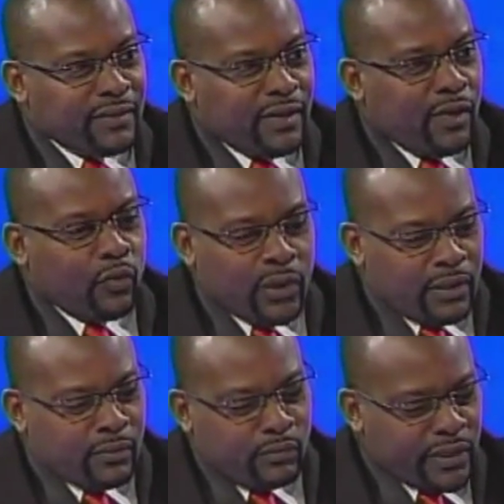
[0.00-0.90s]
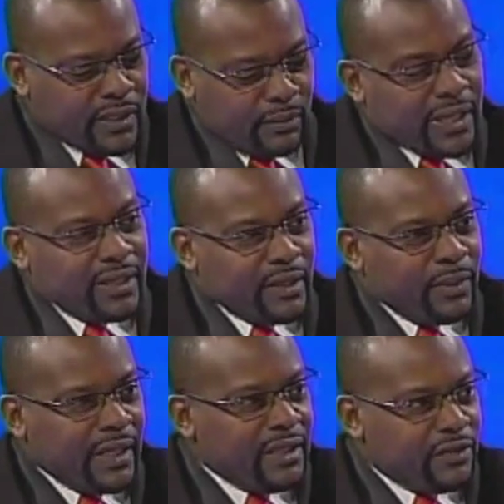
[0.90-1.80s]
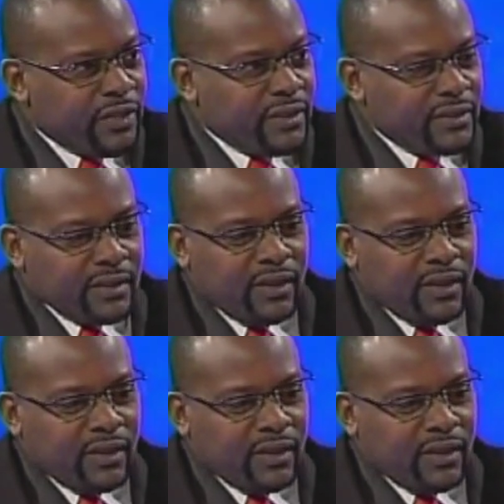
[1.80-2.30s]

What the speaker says: We meet a man in a bar, he drinks,